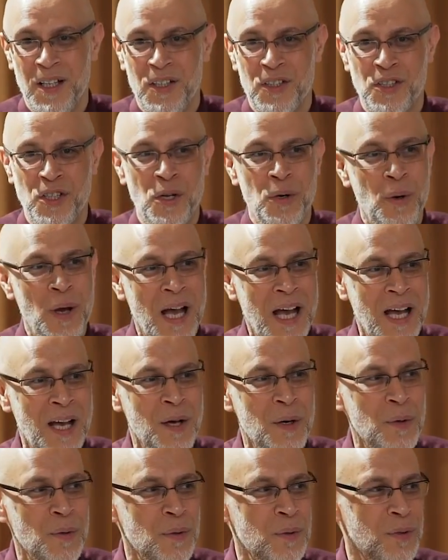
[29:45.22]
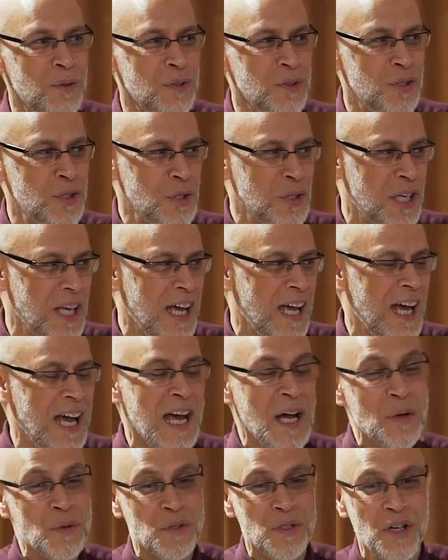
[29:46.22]
So how do you get
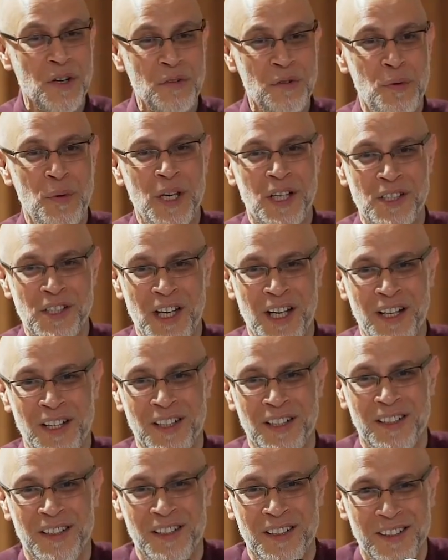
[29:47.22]
out of quicksand?